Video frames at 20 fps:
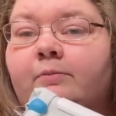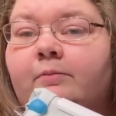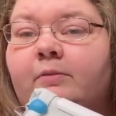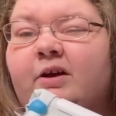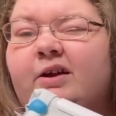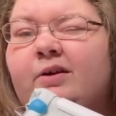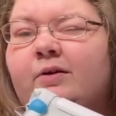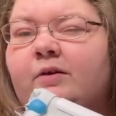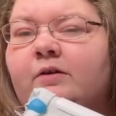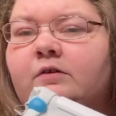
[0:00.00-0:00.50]

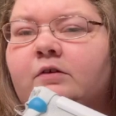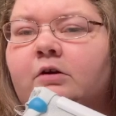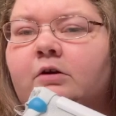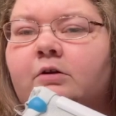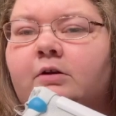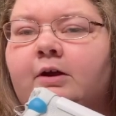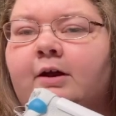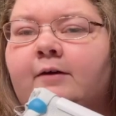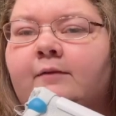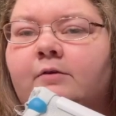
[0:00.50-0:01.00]
I know I
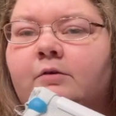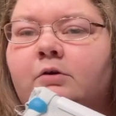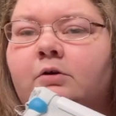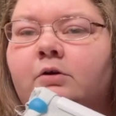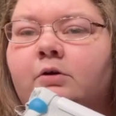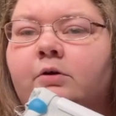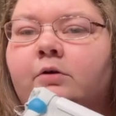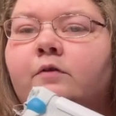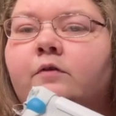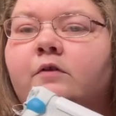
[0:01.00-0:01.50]
started the Heaven and
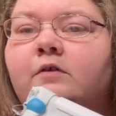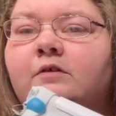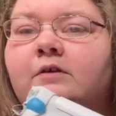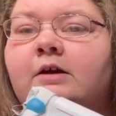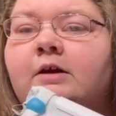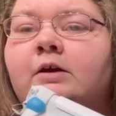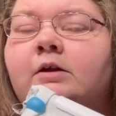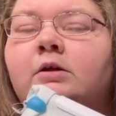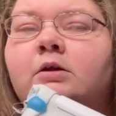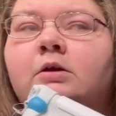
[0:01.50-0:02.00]
Earth
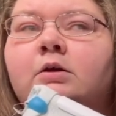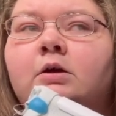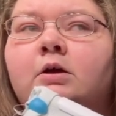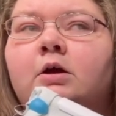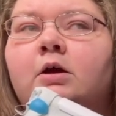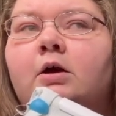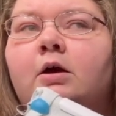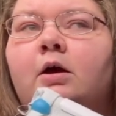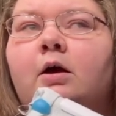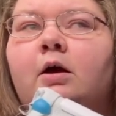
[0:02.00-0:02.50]
design,
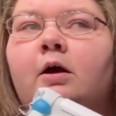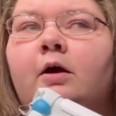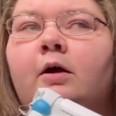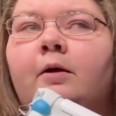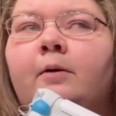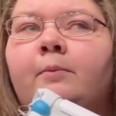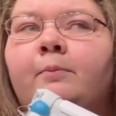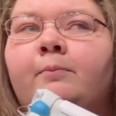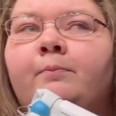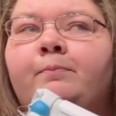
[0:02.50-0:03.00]

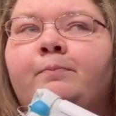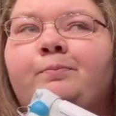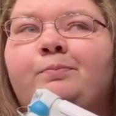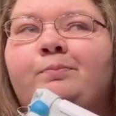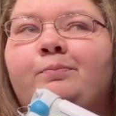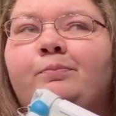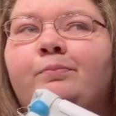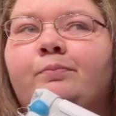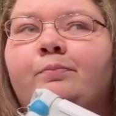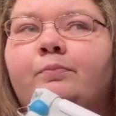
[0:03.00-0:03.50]

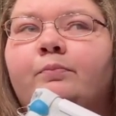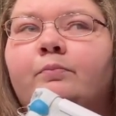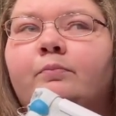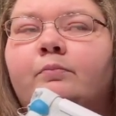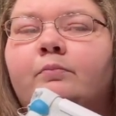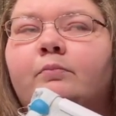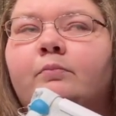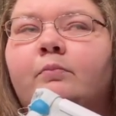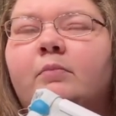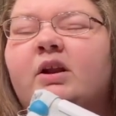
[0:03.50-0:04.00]

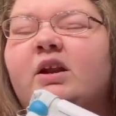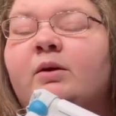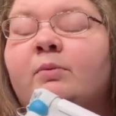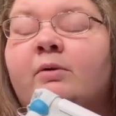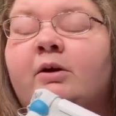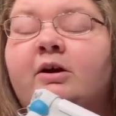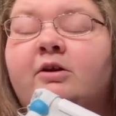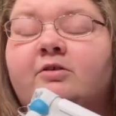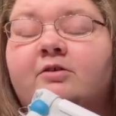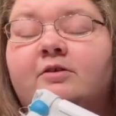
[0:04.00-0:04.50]
but I
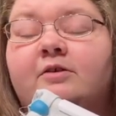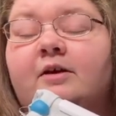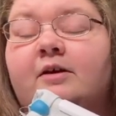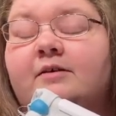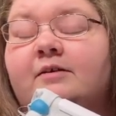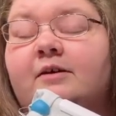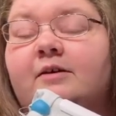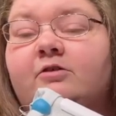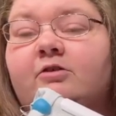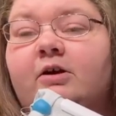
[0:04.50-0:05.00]
probably just got
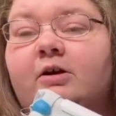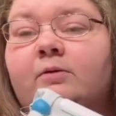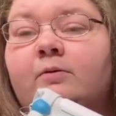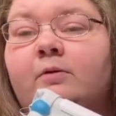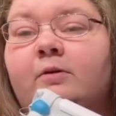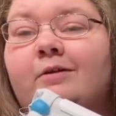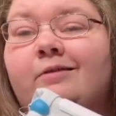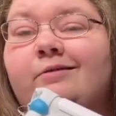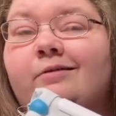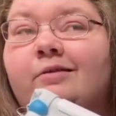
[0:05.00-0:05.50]
sidetracked
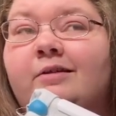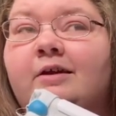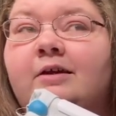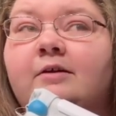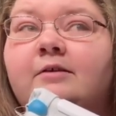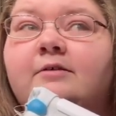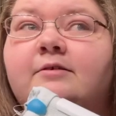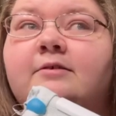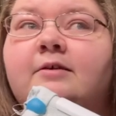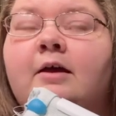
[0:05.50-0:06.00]
with other
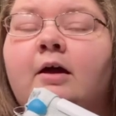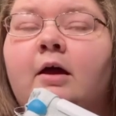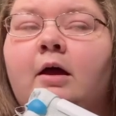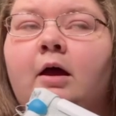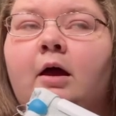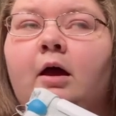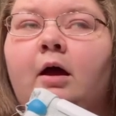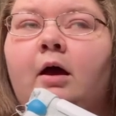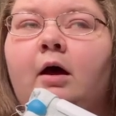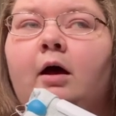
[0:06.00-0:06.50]
things.
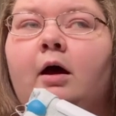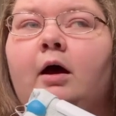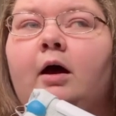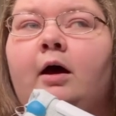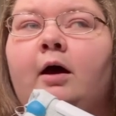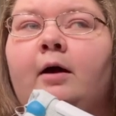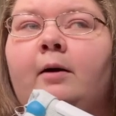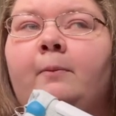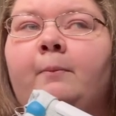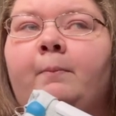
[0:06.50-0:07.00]

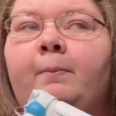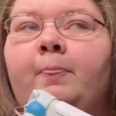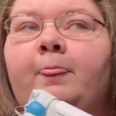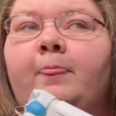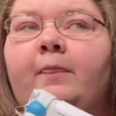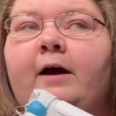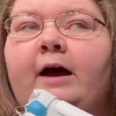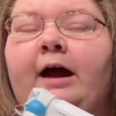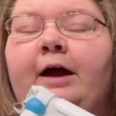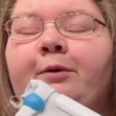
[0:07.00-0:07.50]

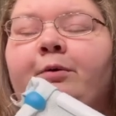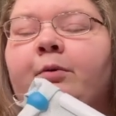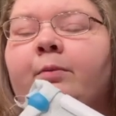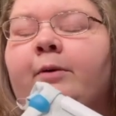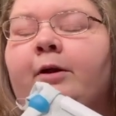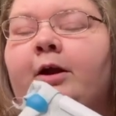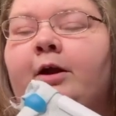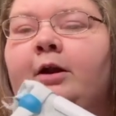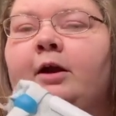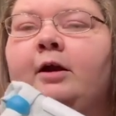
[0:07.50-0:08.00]
I will
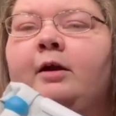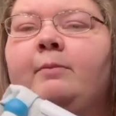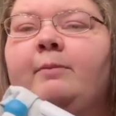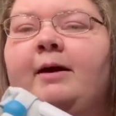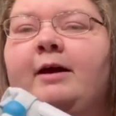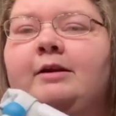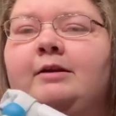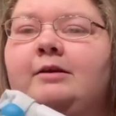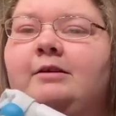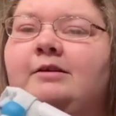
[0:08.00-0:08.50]
probably not get
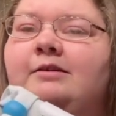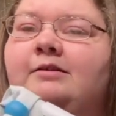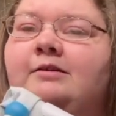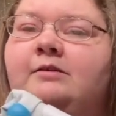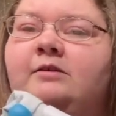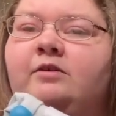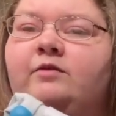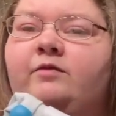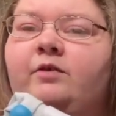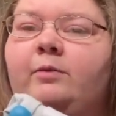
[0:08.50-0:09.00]
back to this
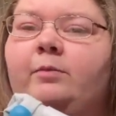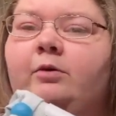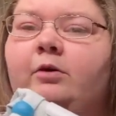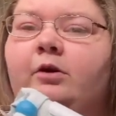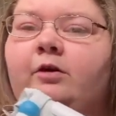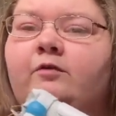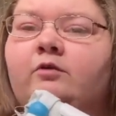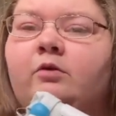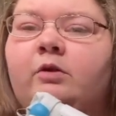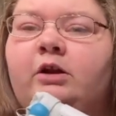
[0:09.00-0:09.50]
until
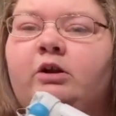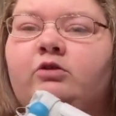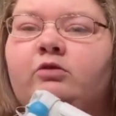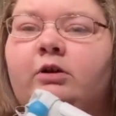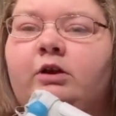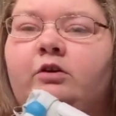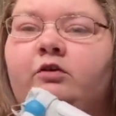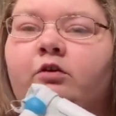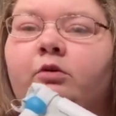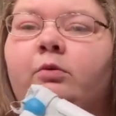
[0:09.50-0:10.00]
February of
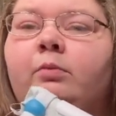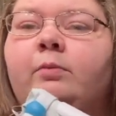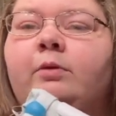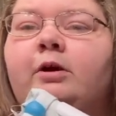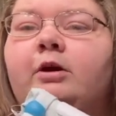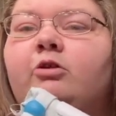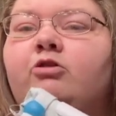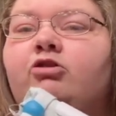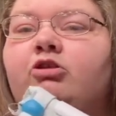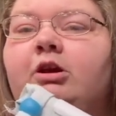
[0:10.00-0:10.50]
2022
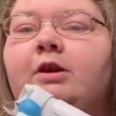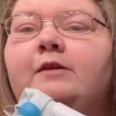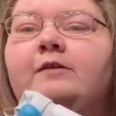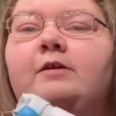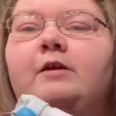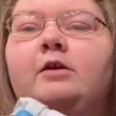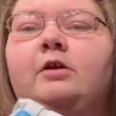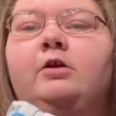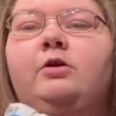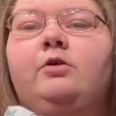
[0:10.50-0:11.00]
because she is
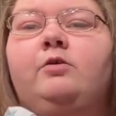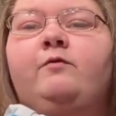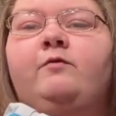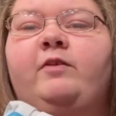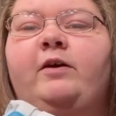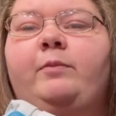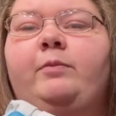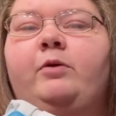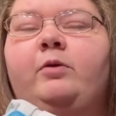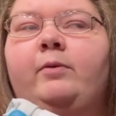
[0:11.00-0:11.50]
going to do
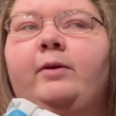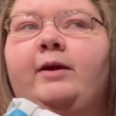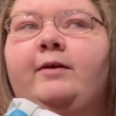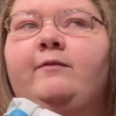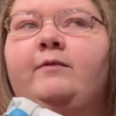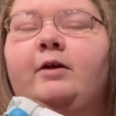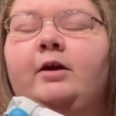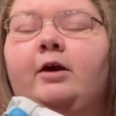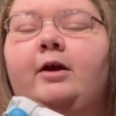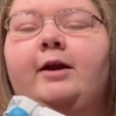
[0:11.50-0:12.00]

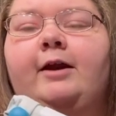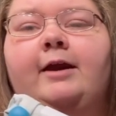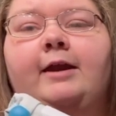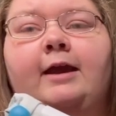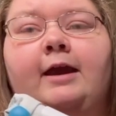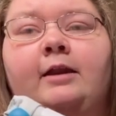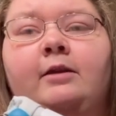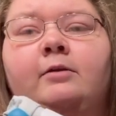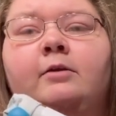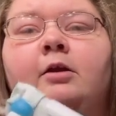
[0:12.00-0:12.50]
February
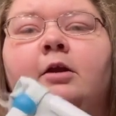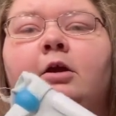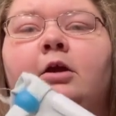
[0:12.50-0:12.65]
again.